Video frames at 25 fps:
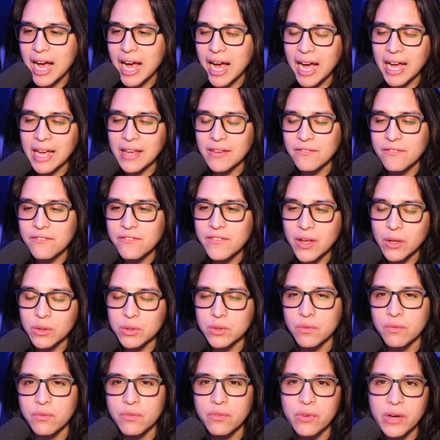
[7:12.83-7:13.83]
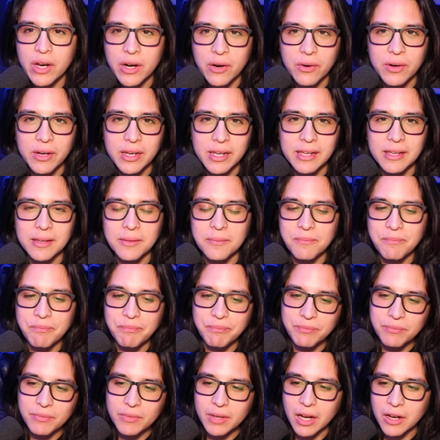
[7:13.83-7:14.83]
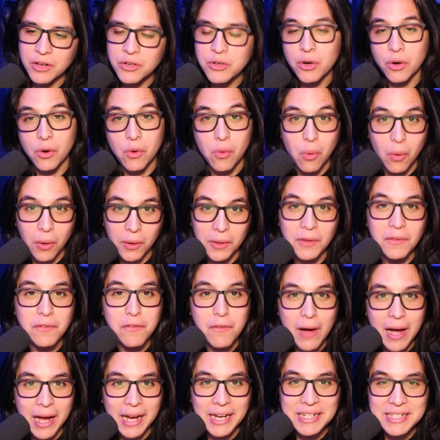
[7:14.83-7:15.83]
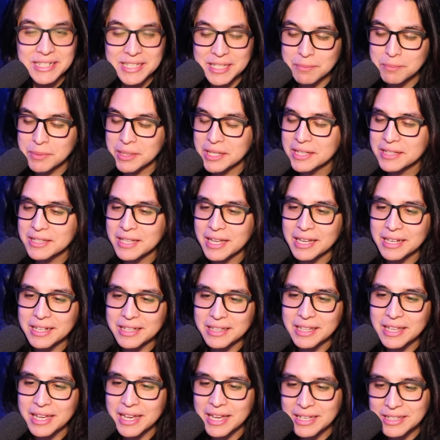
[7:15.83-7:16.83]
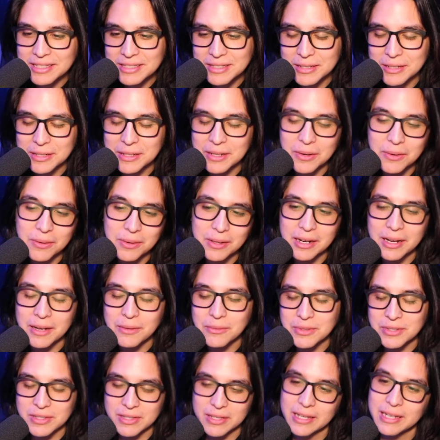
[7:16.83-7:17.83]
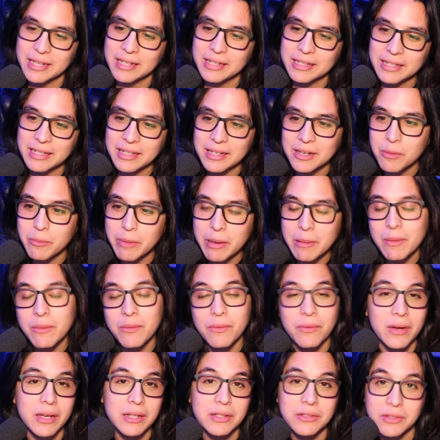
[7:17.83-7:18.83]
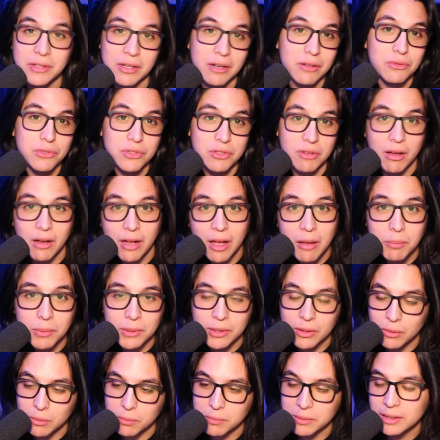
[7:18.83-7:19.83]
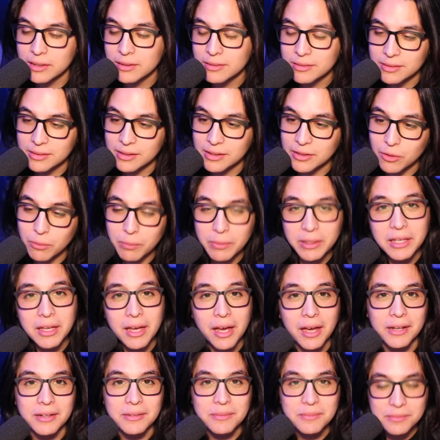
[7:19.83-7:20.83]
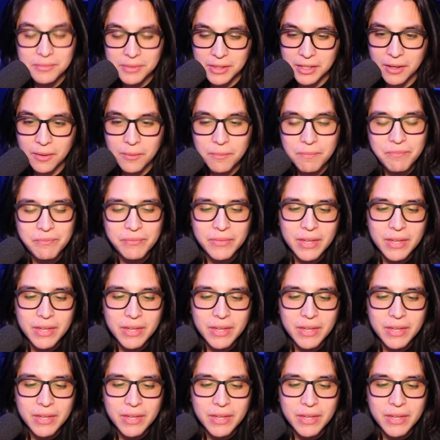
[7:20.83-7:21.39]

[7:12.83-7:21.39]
I felt very underqualified to be in that class, you know, and I was like, you know, maybe if I, you know, suck up a little bit, it'll be good, you know.